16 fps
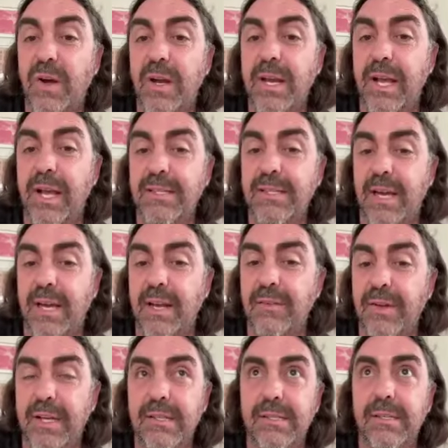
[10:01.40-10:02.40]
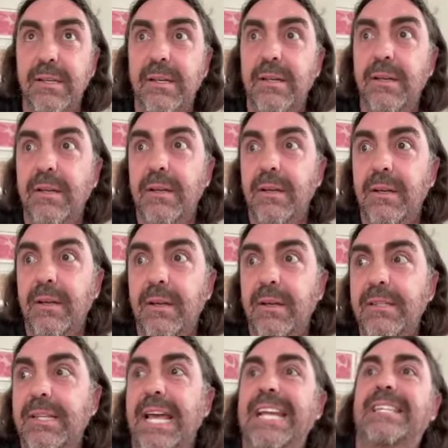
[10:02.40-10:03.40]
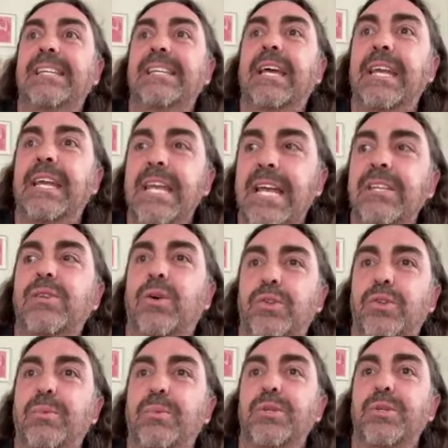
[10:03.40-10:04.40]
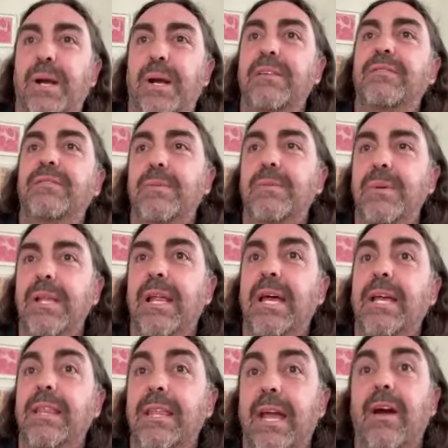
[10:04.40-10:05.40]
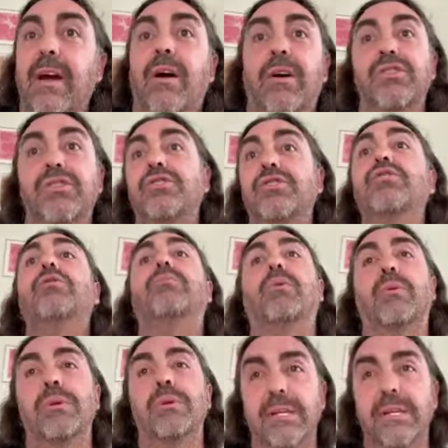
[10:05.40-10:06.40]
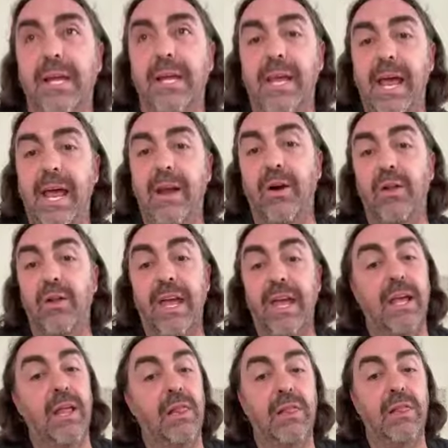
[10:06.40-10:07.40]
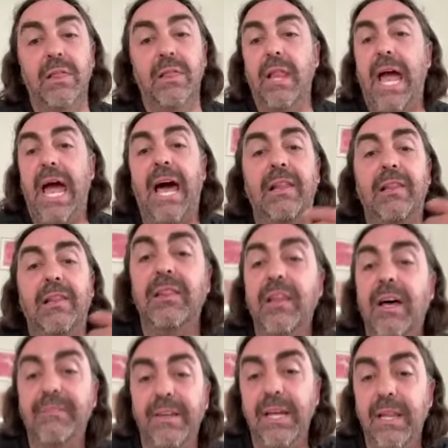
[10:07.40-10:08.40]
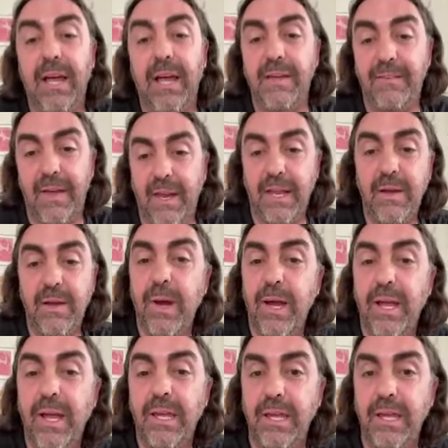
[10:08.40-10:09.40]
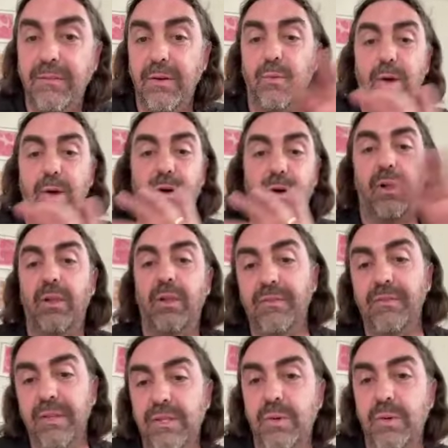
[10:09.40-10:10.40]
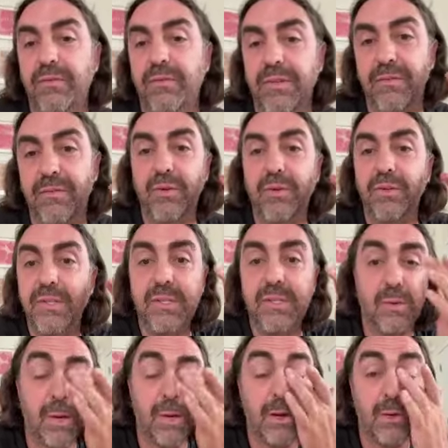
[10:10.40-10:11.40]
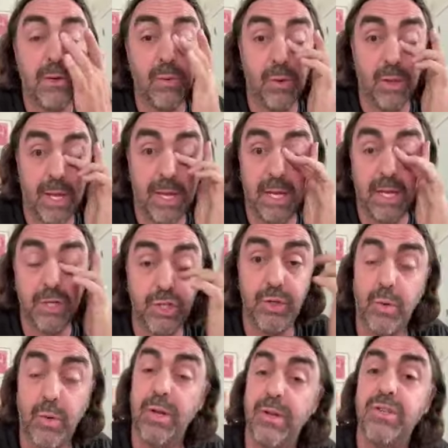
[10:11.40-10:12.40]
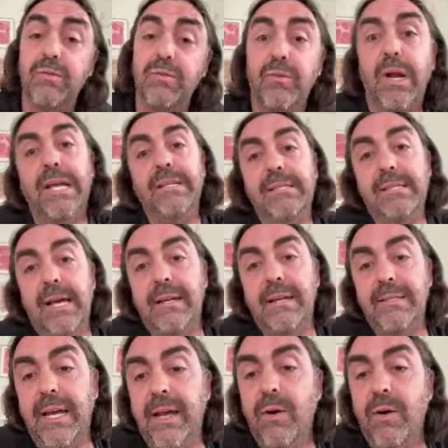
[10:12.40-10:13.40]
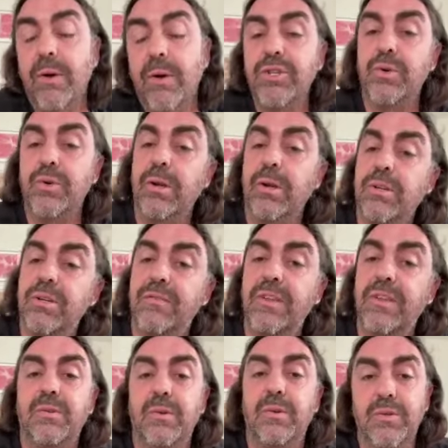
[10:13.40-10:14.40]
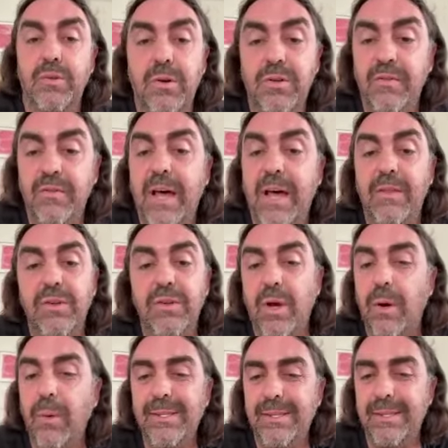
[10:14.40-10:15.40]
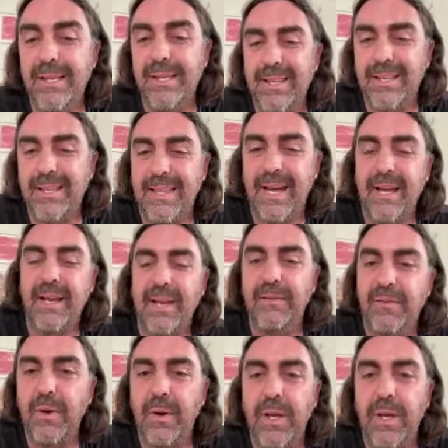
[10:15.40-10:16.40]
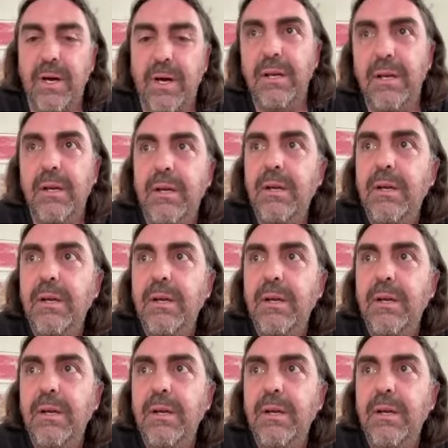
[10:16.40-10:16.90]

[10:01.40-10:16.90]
very nice, kind of as it's like a nice cultural perspective to be like, they are super resilient and are like loving life anyway, even with all of these sort of difficulties around, or like a shortage of rice that day, or a shortage of this or shortage of that. There's always things like that kind of going on.